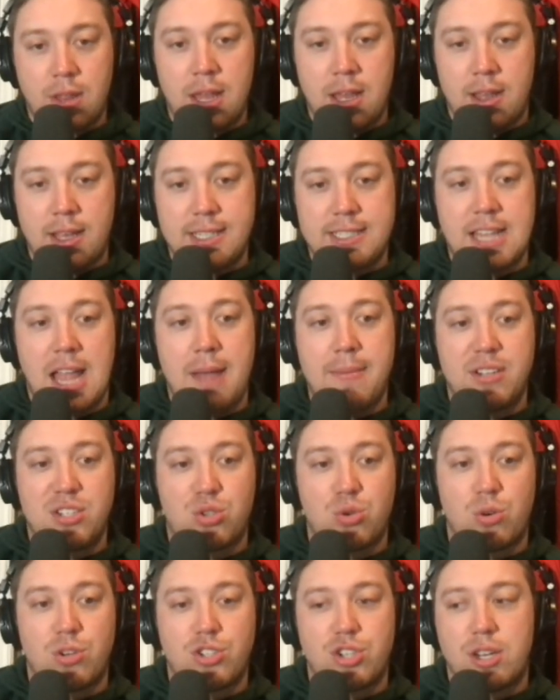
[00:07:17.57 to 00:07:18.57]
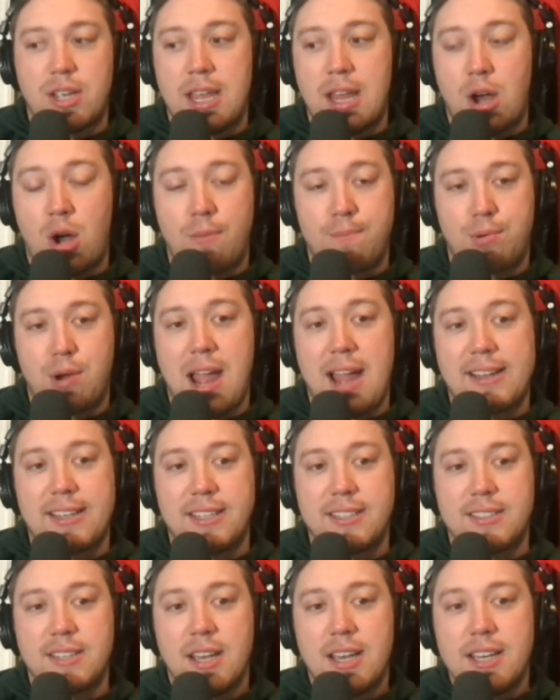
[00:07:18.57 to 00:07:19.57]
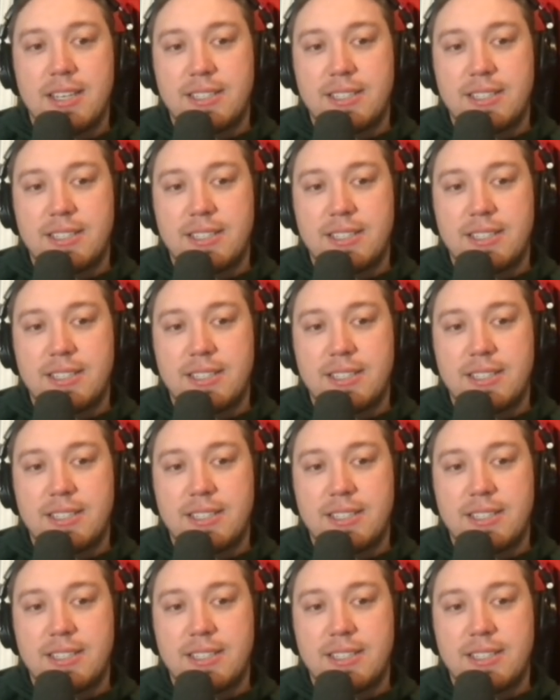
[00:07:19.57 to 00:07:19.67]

his time at Georgia on practice,